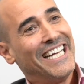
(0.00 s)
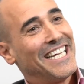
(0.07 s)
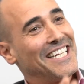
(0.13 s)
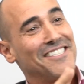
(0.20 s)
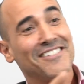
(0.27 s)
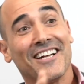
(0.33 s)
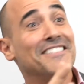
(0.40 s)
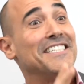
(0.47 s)

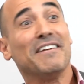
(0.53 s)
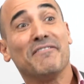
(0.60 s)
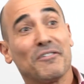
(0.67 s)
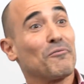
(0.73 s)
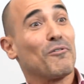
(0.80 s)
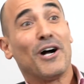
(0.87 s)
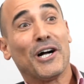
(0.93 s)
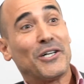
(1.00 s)
it's not David
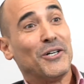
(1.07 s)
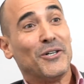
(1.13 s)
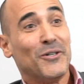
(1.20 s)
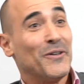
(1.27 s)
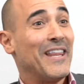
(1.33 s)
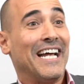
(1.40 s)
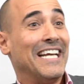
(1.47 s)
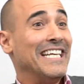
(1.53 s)
Rocco
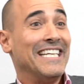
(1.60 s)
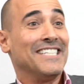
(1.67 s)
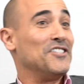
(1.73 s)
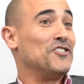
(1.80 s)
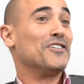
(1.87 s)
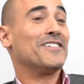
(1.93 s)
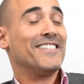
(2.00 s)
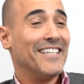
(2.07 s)
that is
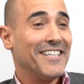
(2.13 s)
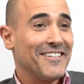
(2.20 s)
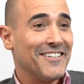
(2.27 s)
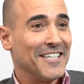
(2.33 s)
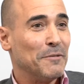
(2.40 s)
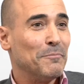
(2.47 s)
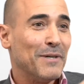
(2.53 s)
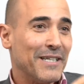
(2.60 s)
just
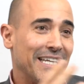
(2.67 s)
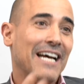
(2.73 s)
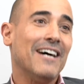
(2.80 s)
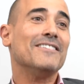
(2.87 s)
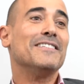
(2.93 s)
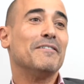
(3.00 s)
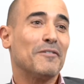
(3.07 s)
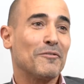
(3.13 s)
Italy, but now
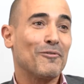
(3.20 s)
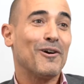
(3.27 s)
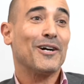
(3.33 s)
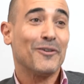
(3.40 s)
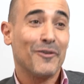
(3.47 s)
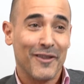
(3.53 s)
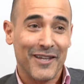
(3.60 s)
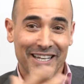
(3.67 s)
David
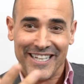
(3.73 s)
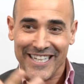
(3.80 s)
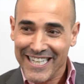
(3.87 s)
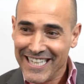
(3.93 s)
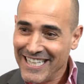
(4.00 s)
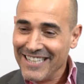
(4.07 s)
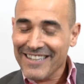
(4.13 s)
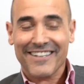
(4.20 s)
Rocco, the
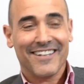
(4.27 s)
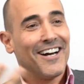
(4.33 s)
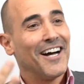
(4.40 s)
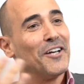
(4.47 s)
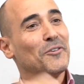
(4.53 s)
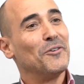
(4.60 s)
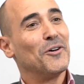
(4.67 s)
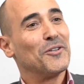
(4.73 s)
guy
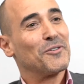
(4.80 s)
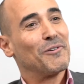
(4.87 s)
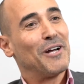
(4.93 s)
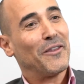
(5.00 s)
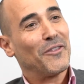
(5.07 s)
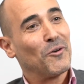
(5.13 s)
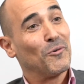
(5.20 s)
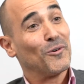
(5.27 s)
who goes
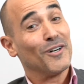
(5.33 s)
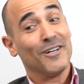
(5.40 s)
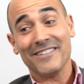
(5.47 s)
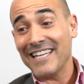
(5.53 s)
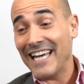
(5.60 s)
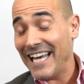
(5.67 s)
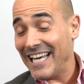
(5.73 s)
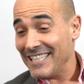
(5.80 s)
around the world
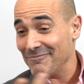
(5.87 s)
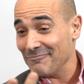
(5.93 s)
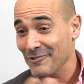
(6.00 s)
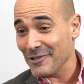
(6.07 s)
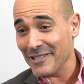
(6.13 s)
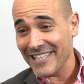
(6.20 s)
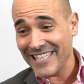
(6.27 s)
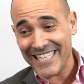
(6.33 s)
and
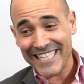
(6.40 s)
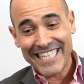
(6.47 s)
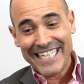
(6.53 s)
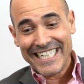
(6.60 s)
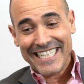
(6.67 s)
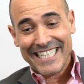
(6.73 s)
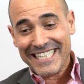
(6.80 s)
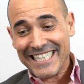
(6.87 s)
really
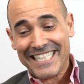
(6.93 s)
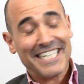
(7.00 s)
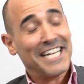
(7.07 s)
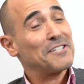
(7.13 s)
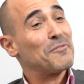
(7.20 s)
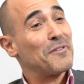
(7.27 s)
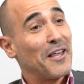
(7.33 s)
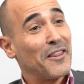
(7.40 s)

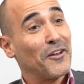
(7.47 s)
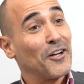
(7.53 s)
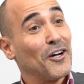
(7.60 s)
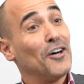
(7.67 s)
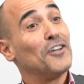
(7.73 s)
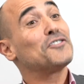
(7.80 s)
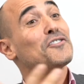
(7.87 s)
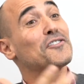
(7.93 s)
connects with other
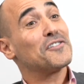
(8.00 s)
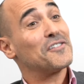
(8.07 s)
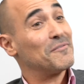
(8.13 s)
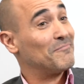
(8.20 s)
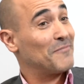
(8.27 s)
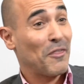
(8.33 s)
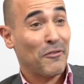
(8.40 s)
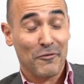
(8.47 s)
cultures
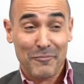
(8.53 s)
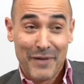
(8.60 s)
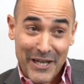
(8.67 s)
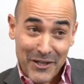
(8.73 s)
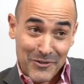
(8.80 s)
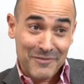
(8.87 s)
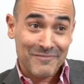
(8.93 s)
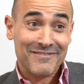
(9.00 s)
through my
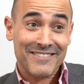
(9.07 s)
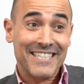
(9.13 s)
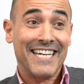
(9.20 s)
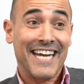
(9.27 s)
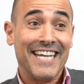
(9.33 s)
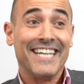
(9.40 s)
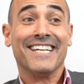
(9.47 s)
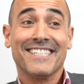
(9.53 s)
own
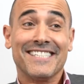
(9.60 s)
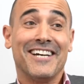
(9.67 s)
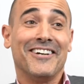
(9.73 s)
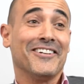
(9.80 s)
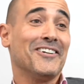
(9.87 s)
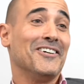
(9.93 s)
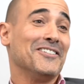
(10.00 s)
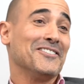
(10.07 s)
Canadian
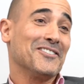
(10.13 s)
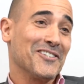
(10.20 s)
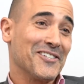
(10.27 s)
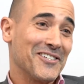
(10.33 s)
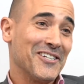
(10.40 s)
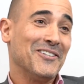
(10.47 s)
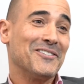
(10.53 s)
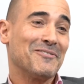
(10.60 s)
Italian culture.
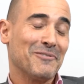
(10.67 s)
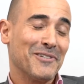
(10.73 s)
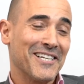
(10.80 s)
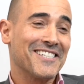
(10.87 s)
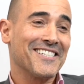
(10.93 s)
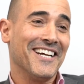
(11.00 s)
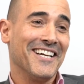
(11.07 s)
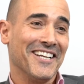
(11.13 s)
So it's really
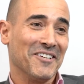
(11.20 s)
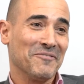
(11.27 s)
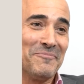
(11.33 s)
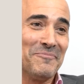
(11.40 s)
exciting.